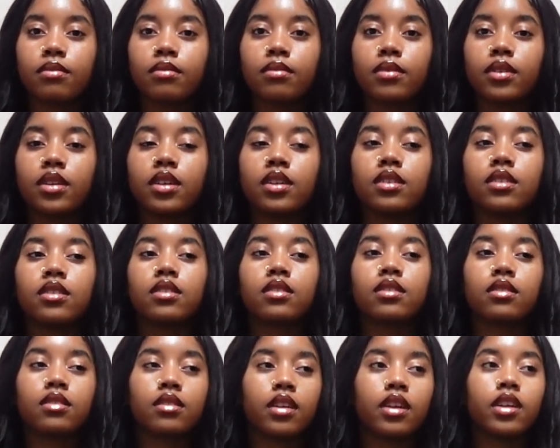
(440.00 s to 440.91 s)

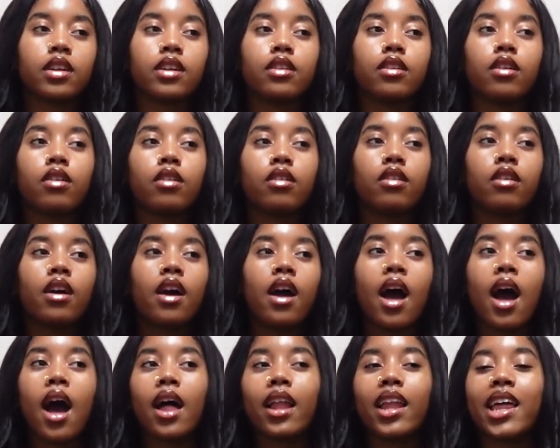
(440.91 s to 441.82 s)
Because, I
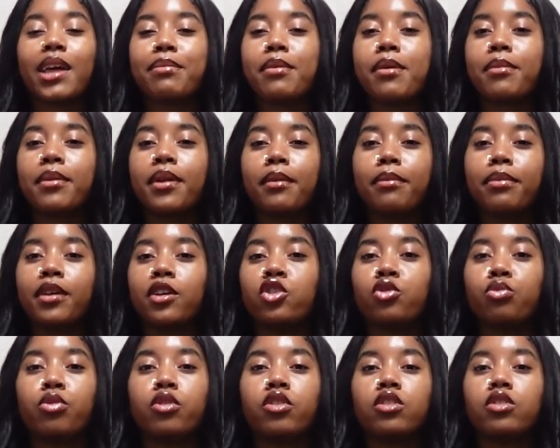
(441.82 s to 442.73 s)
like people that play
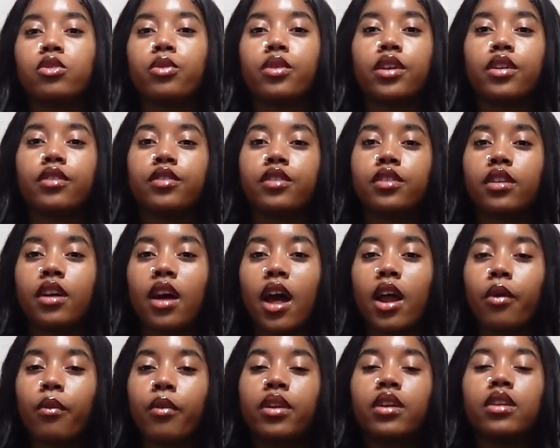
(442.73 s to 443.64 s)
sports or whatever. I
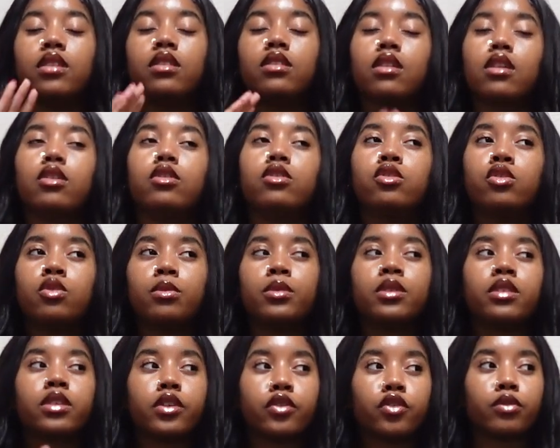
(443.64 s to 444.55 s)
don't want to disclose too
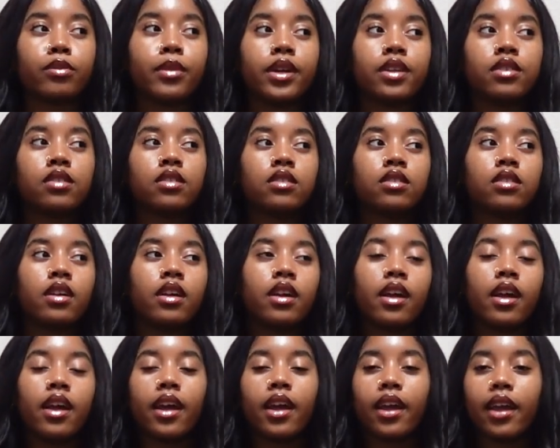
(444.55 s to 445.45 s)
much information
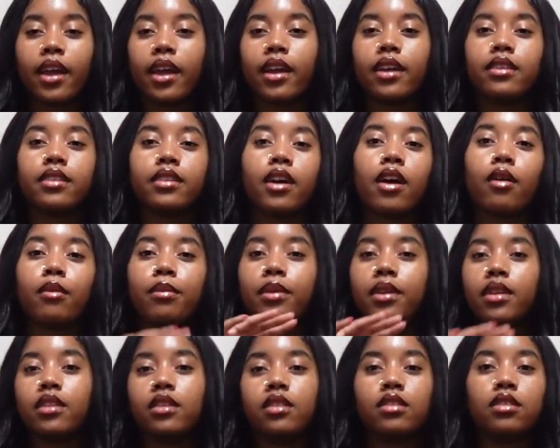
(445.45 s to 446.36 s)
in case y'all
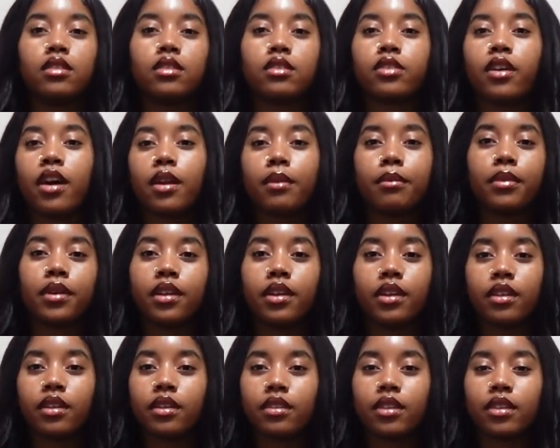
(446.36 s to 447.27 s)
be trying to
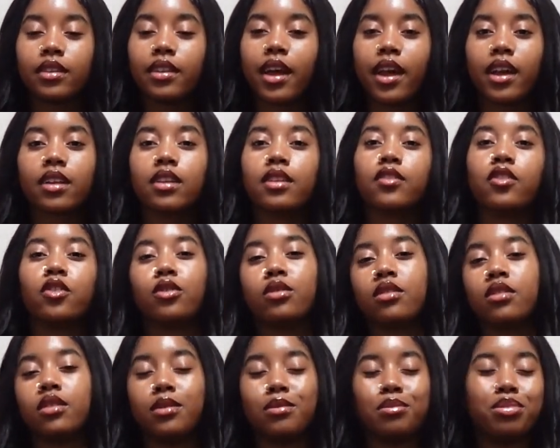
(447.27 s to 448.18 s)
be detective
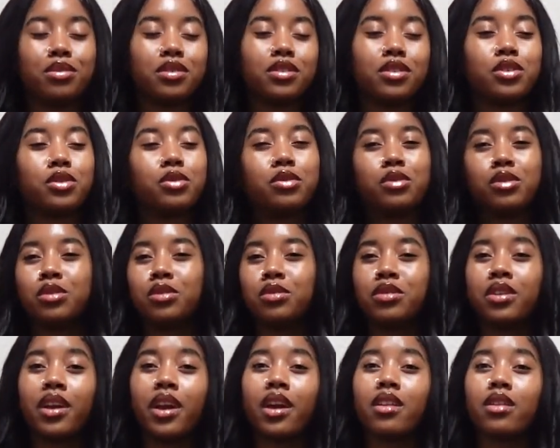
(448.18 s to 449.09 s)
and put two and two
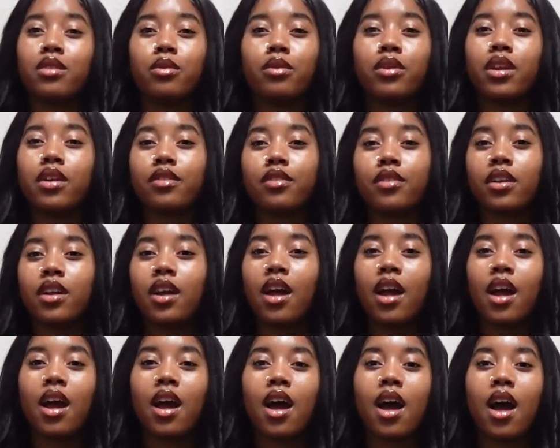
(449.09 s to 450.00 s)
together, whatever.
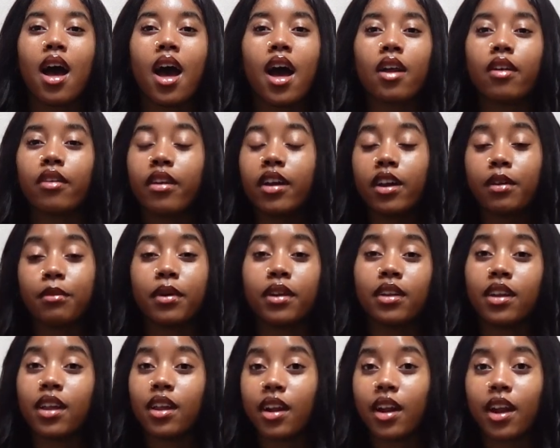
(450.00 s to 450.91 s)
I don't care about
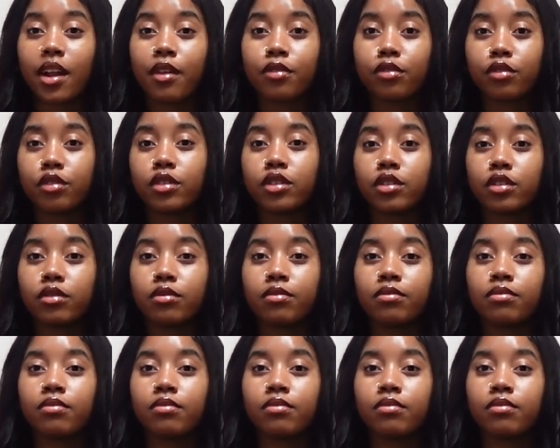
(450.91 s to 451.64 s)
none of that for real.